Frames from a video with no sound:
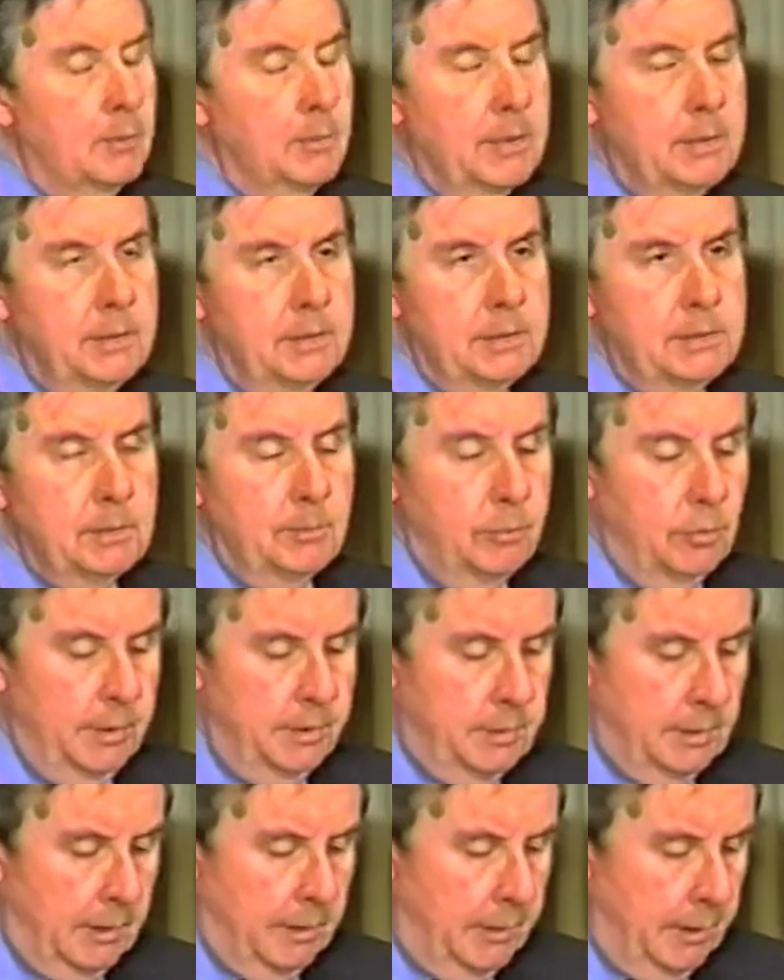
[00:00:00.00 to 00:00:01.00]
but it is a
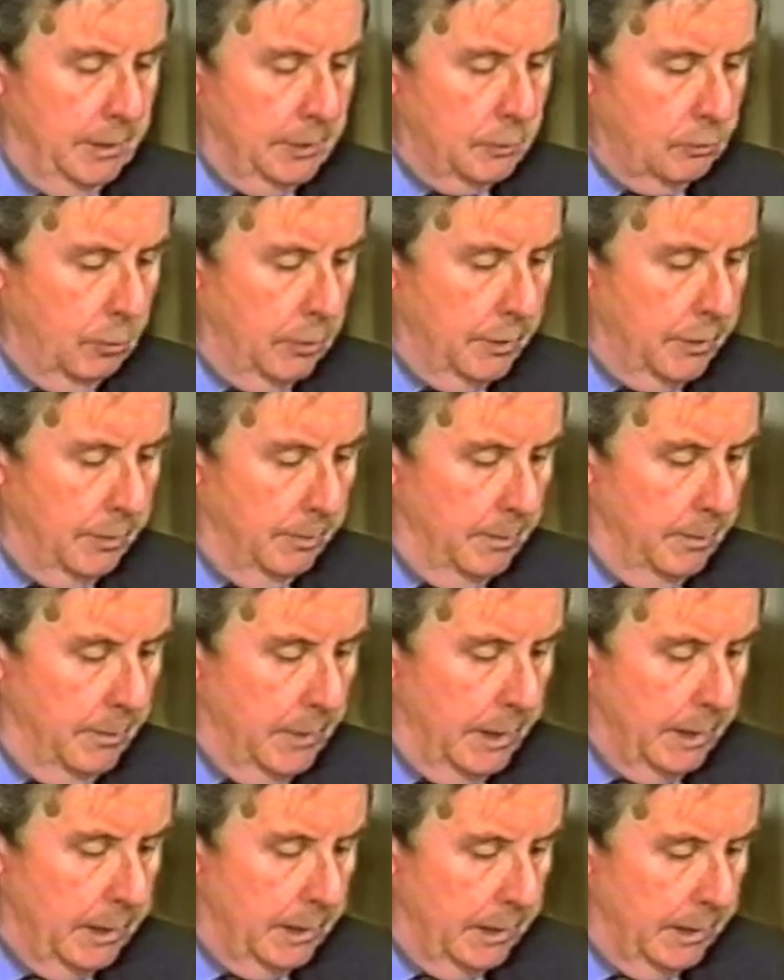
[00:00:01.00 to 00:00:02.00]
point that I think is worth
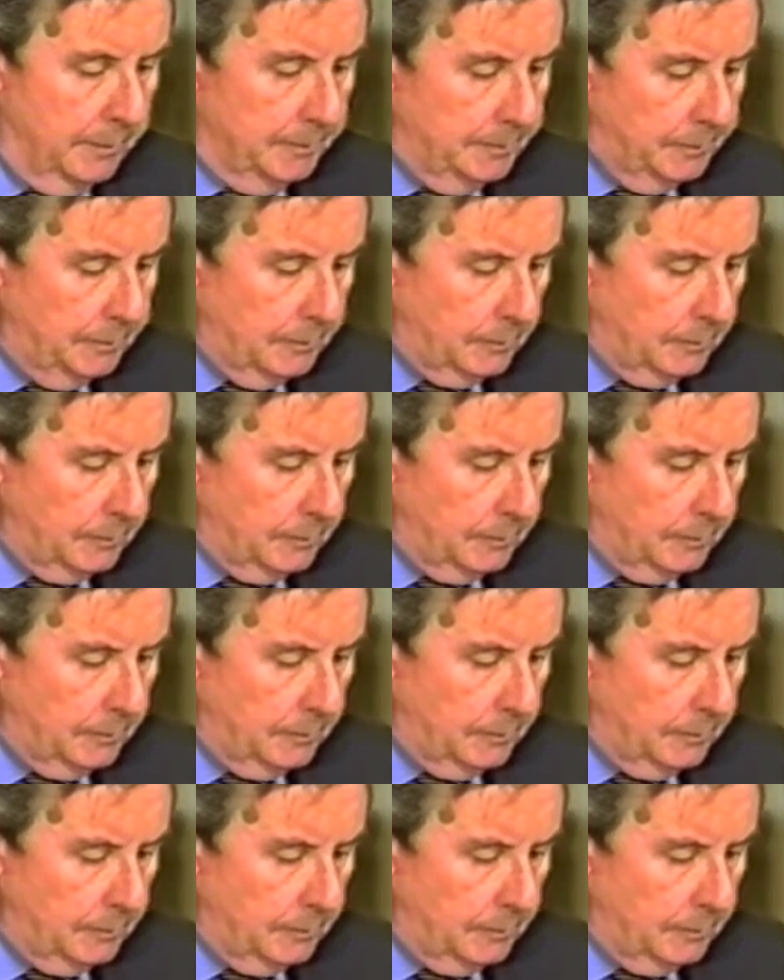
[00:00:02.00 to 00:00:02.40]
making.